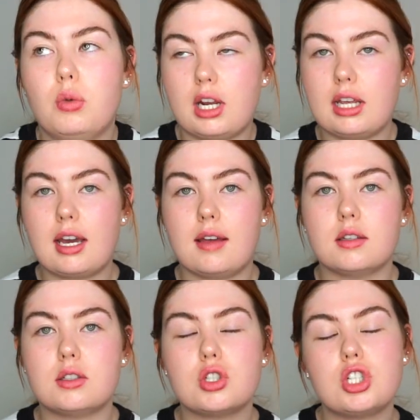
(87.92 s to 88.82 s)
what I
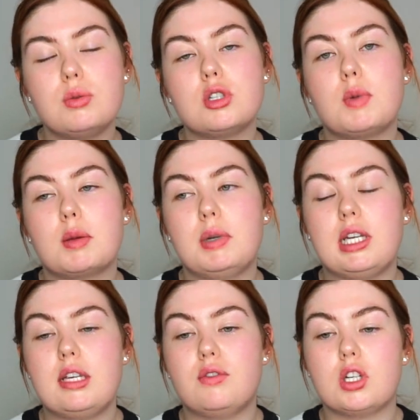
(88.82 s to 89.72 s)
gathered, she was a big
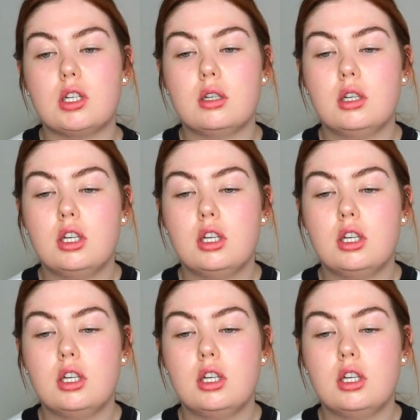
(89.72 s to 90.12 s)
believer in